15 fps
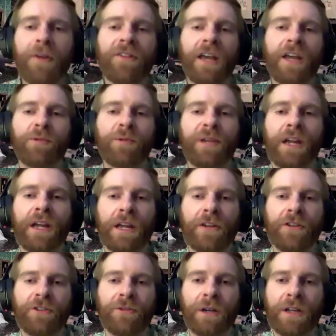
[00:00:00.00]
say as we get
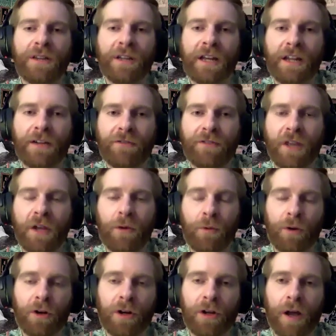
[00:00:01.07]
into it that if they
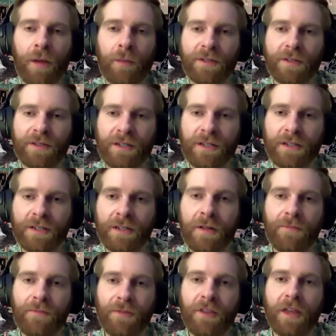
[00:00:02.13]
were accomplices,
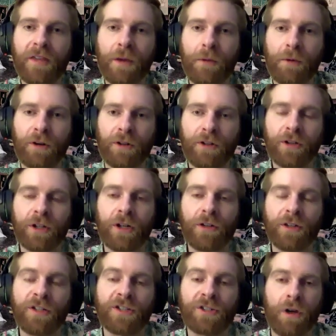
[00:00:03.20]
then they were
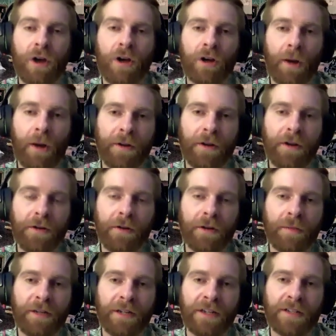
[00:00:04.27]
clearly strong-armed in doing
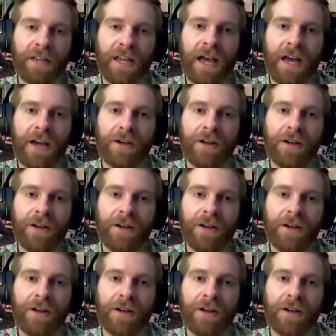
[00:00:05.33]
it because they had